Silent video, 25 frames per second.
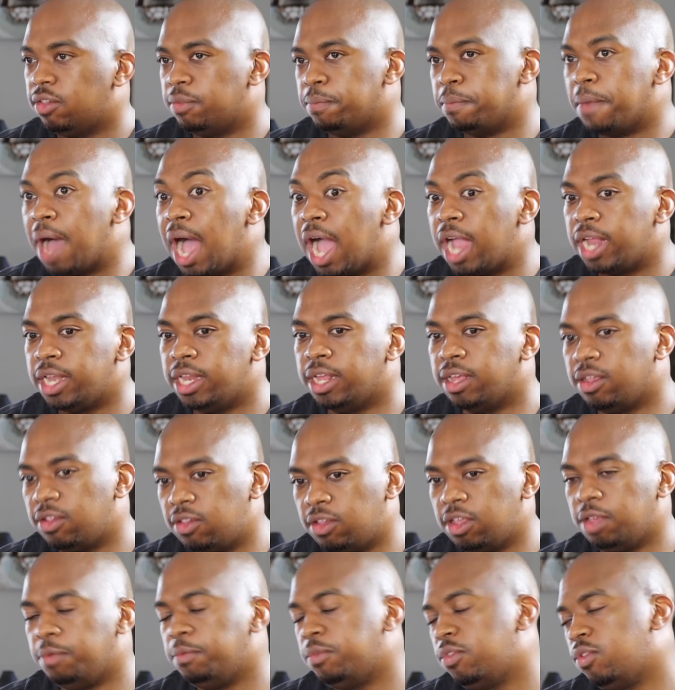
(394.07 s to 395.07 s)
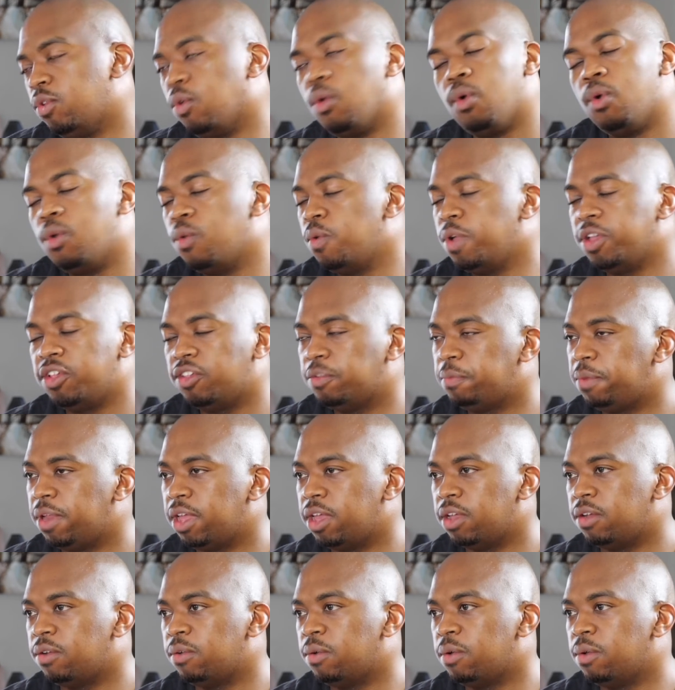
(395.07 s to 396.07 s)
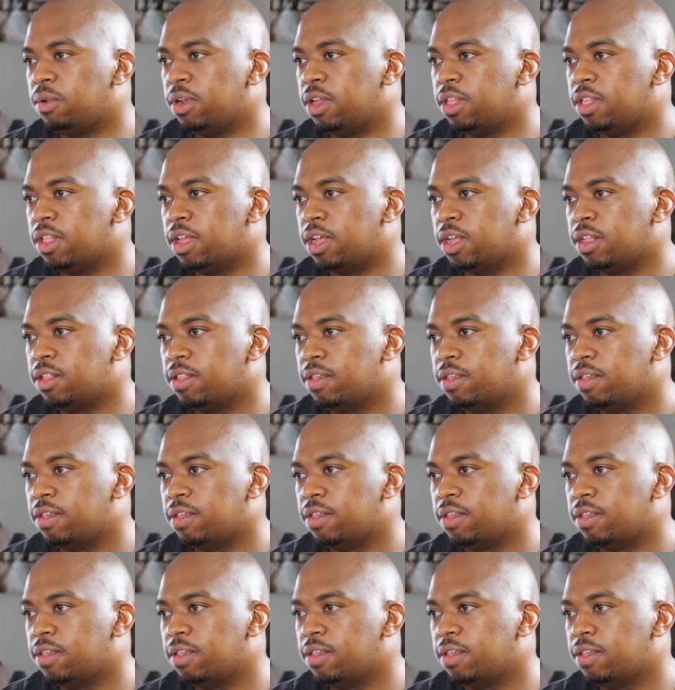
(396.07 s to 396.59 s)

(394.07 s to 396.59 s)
mining seems to always play a role in that.